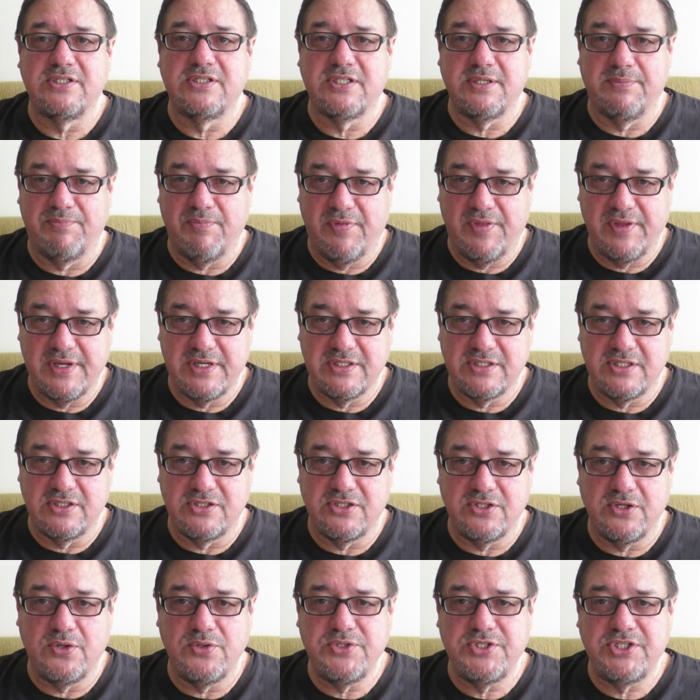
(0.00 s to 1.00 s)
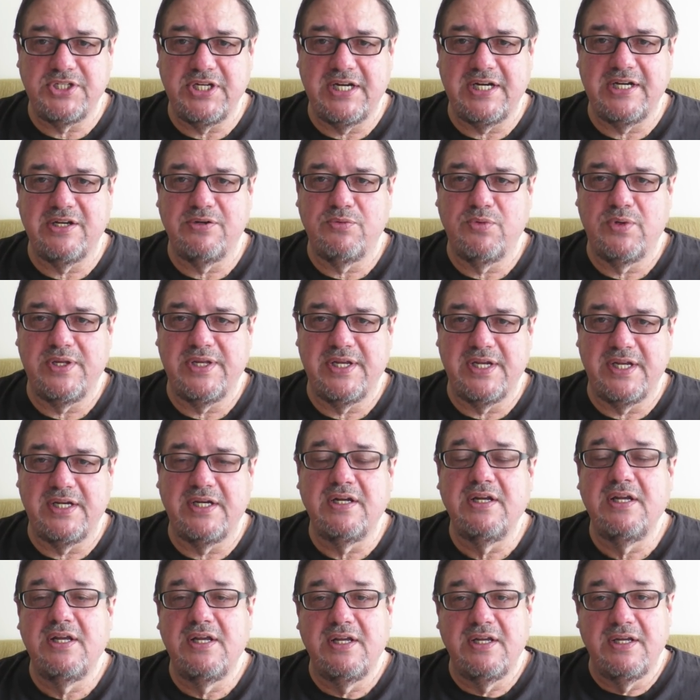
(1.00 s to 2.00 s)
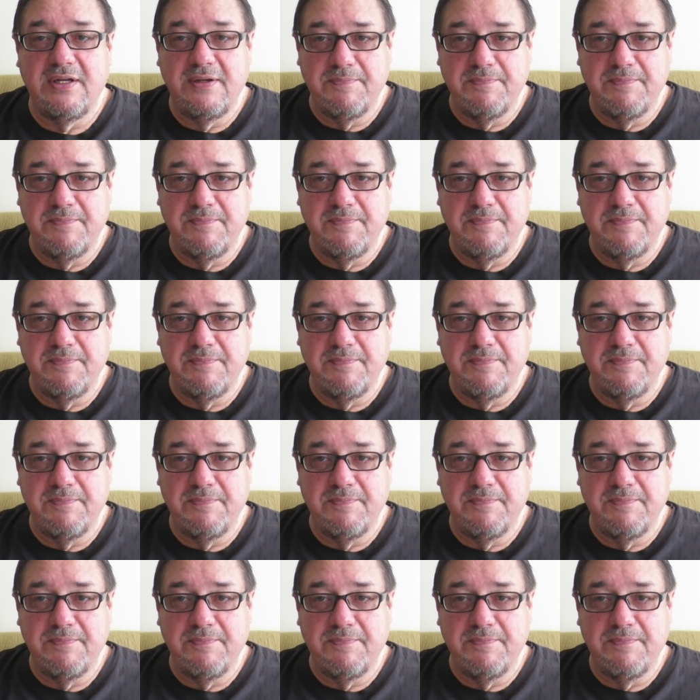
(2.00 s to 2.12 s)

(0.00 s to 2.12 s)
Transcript: and some things associated with it,